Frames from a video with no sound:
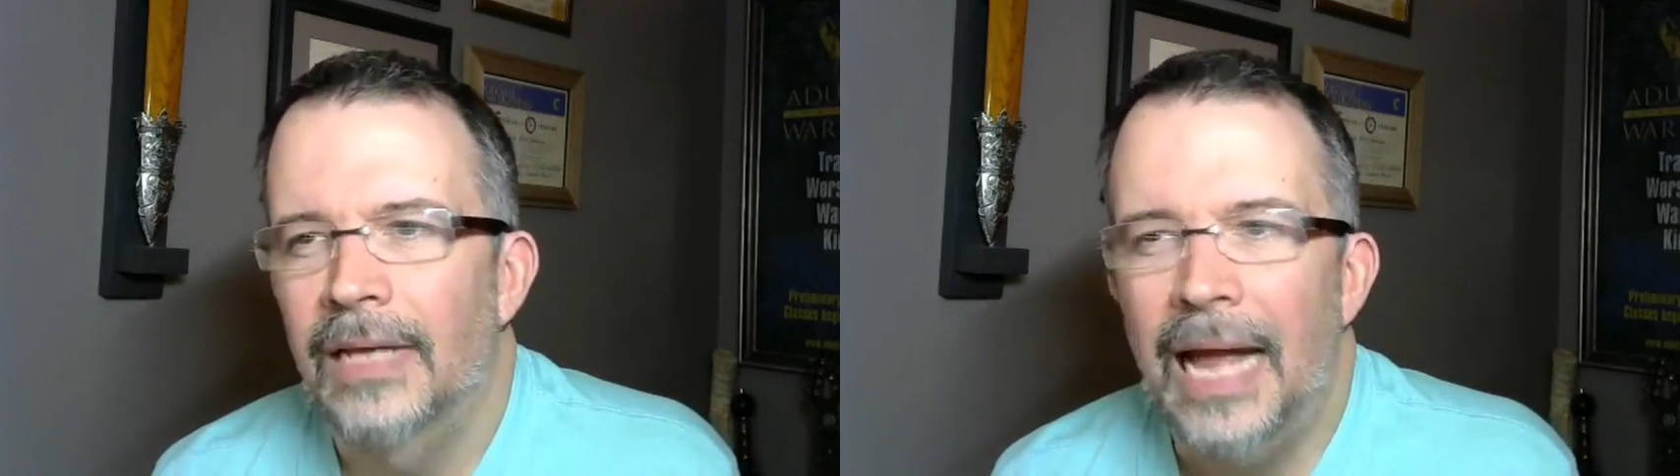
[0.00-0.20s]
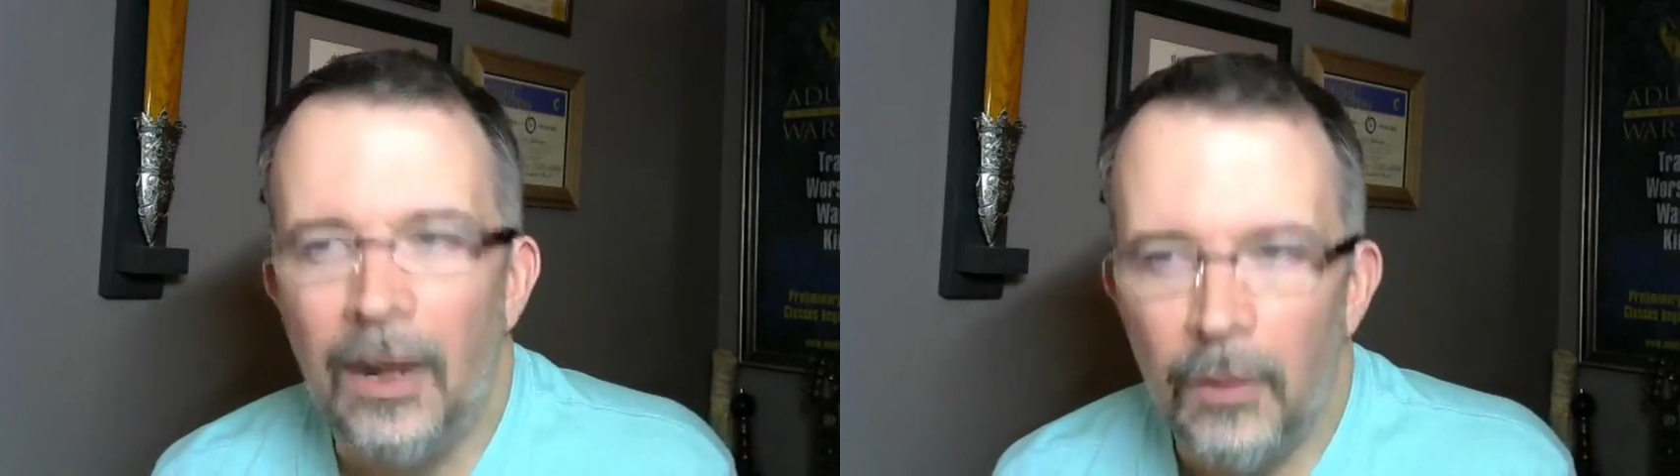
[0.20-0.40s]

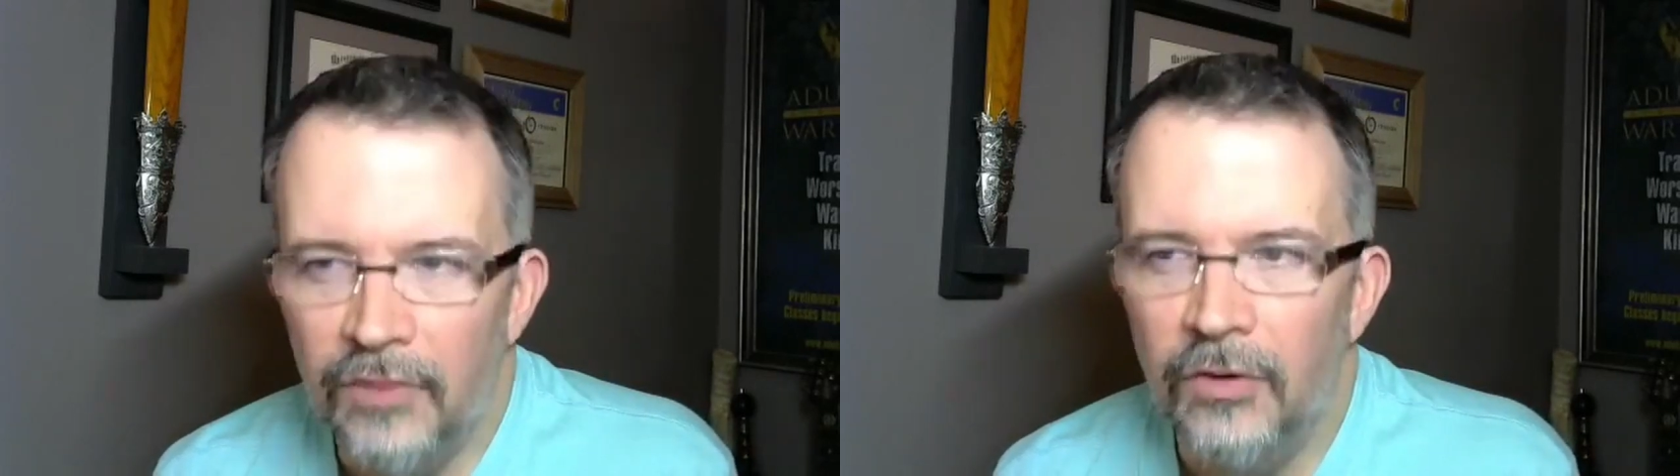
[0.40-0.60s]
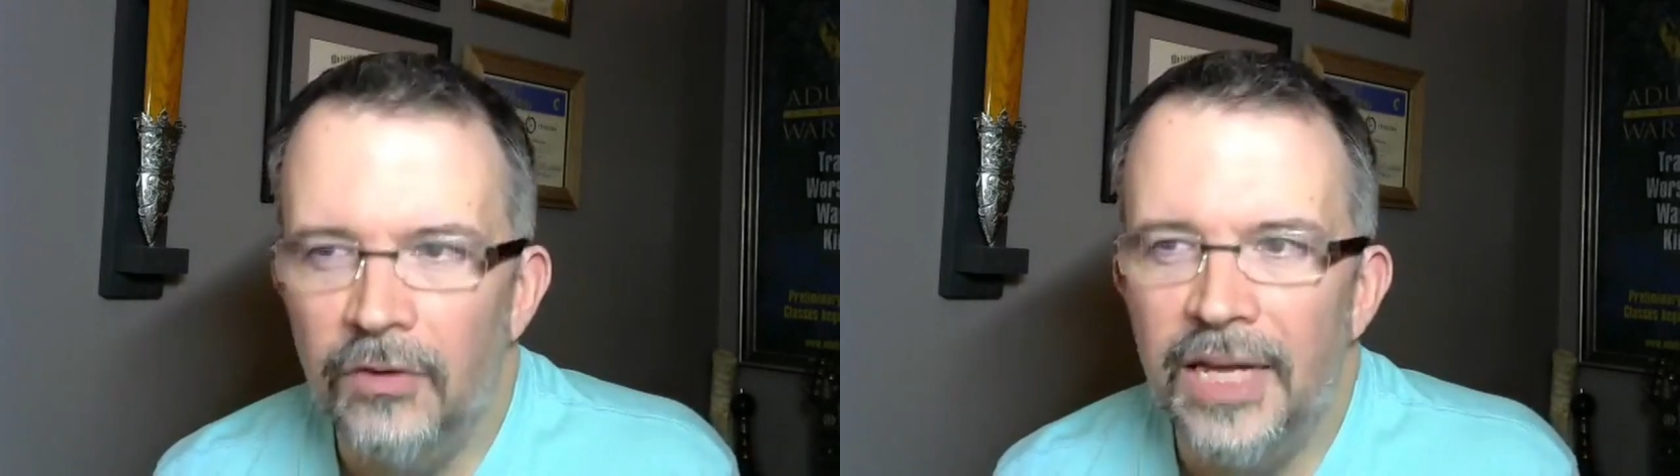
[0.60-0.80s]

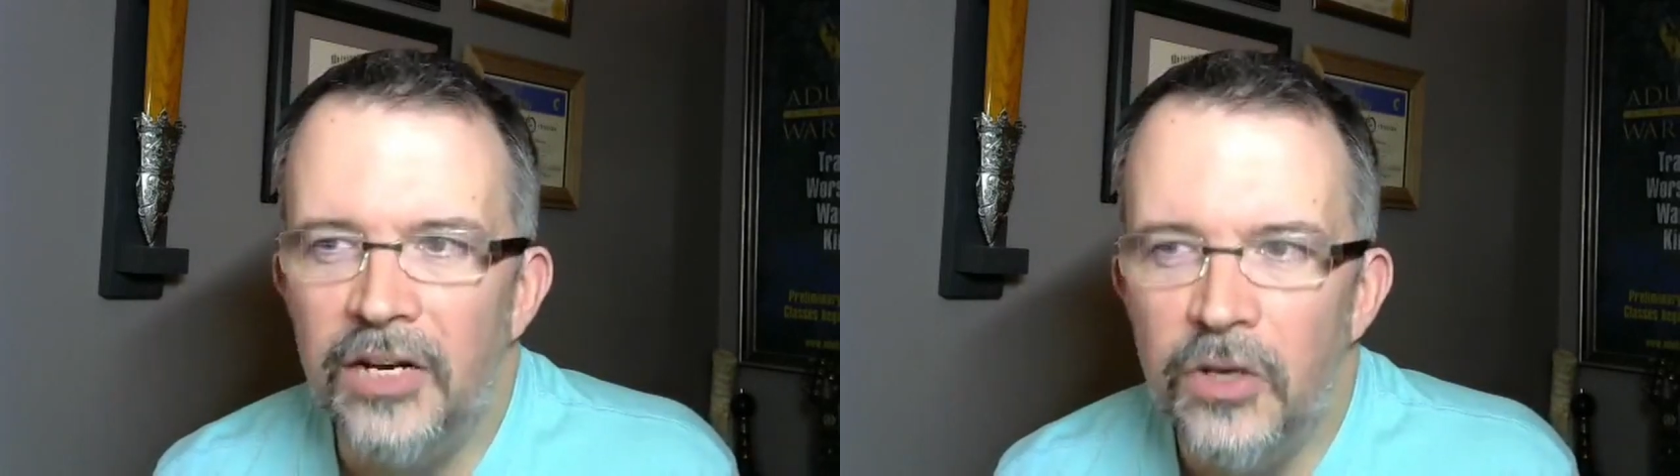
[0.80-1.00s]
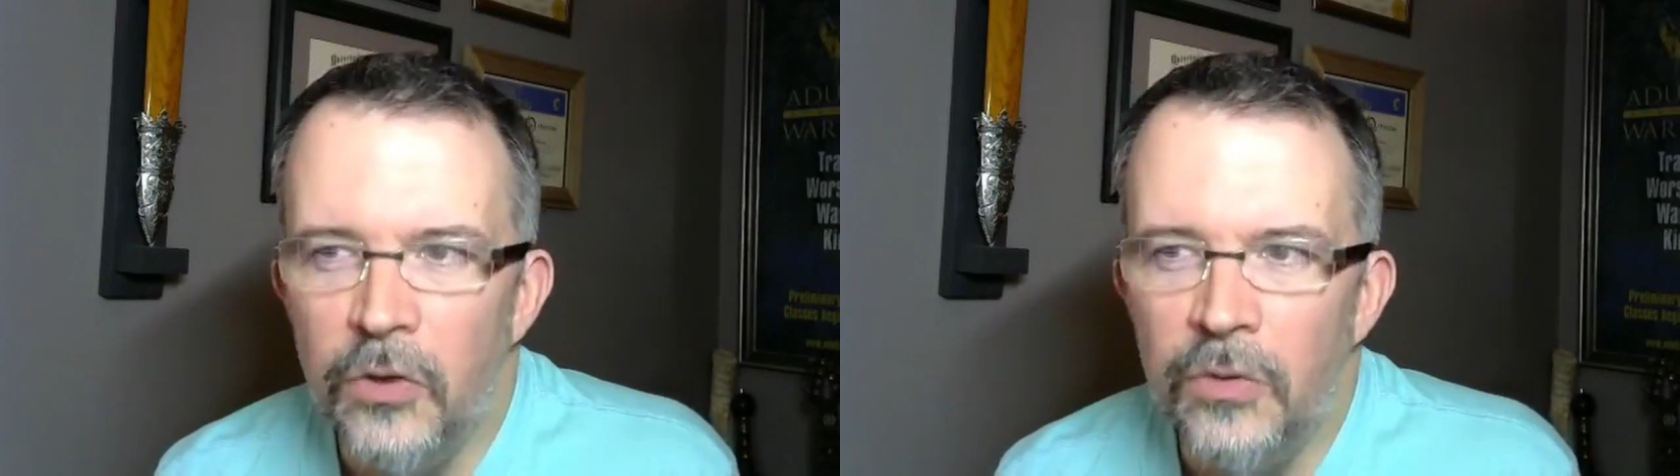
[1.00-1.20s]
However, they
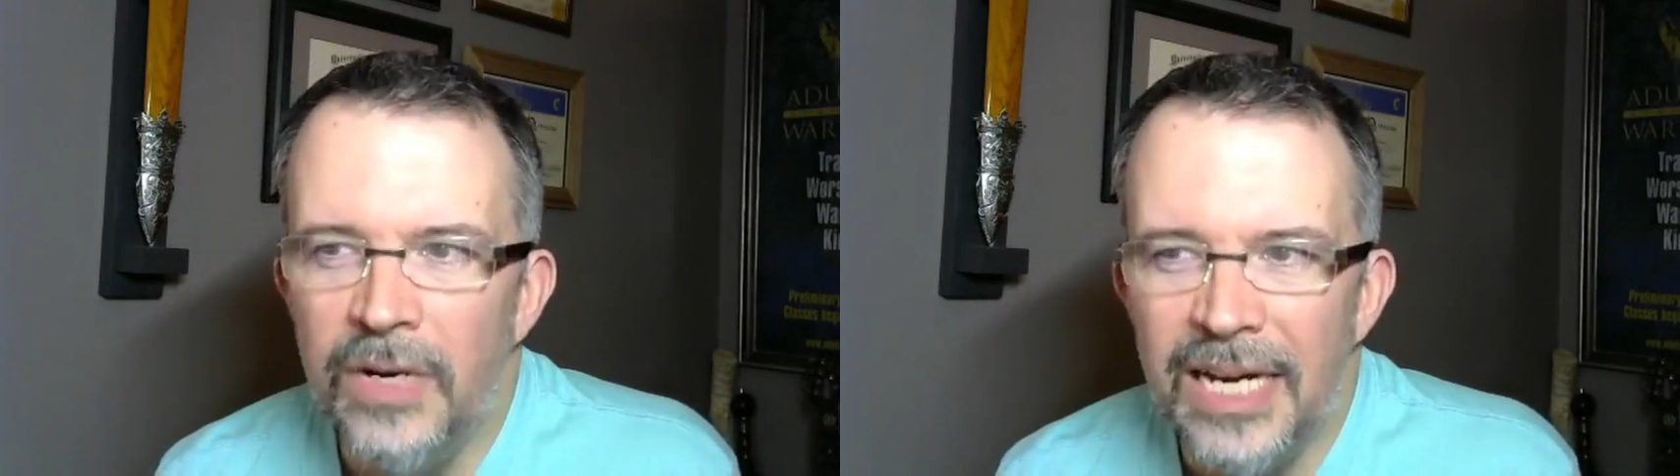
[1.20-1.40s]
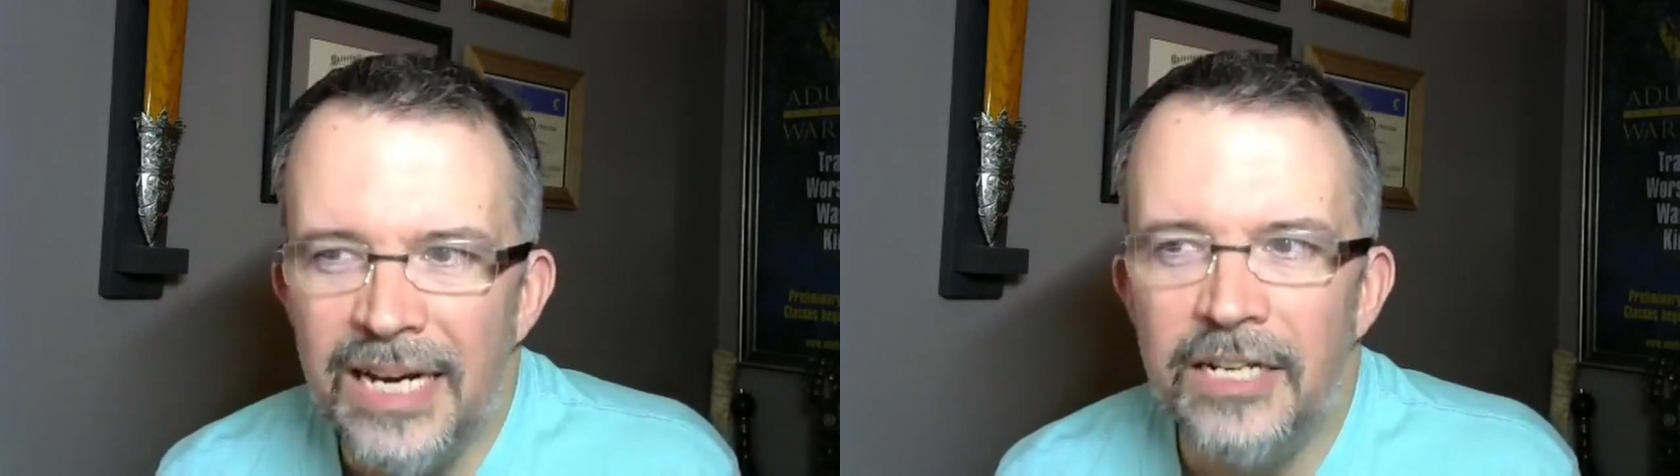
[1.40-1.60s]
do
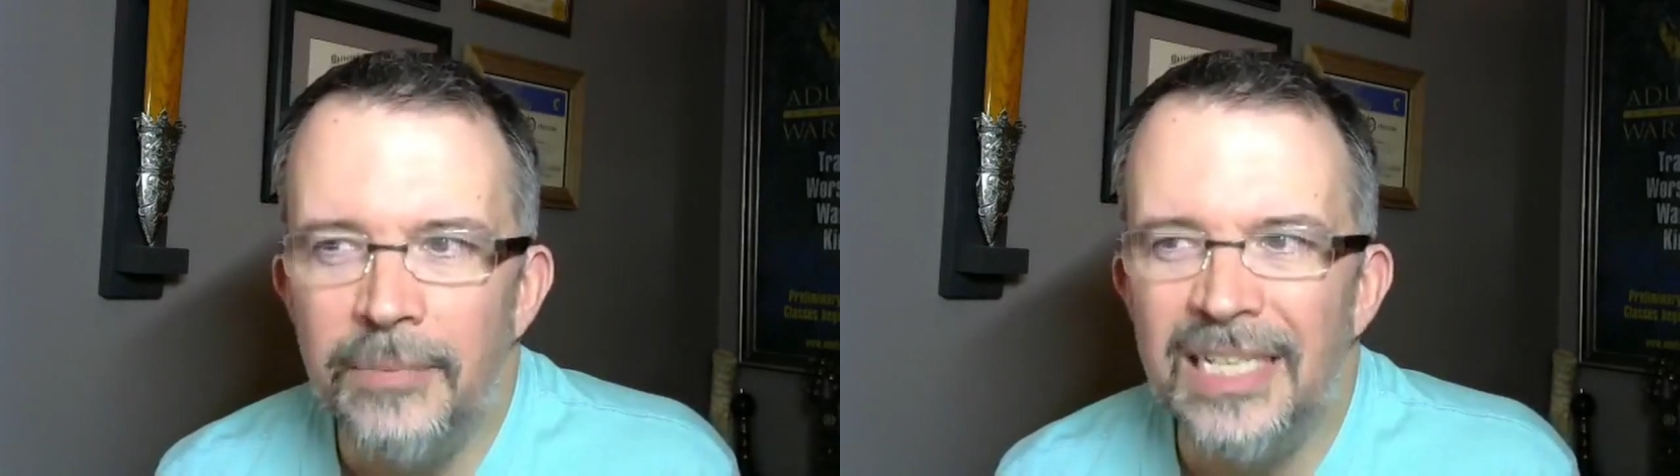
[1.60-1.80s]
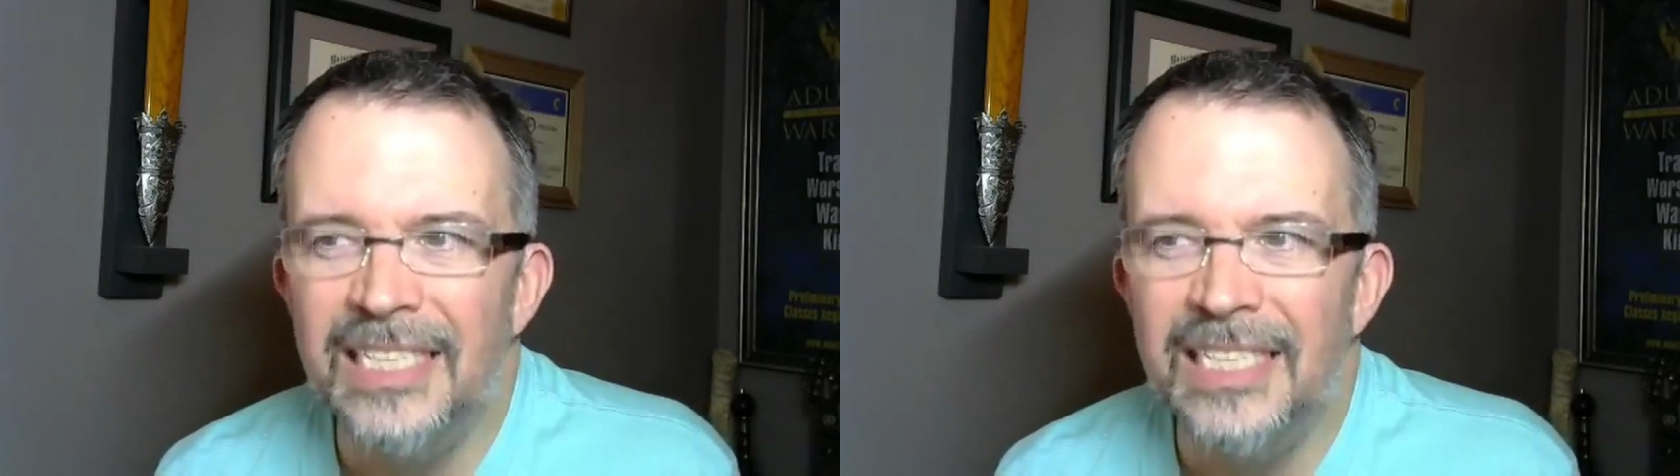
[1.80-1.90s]
need to be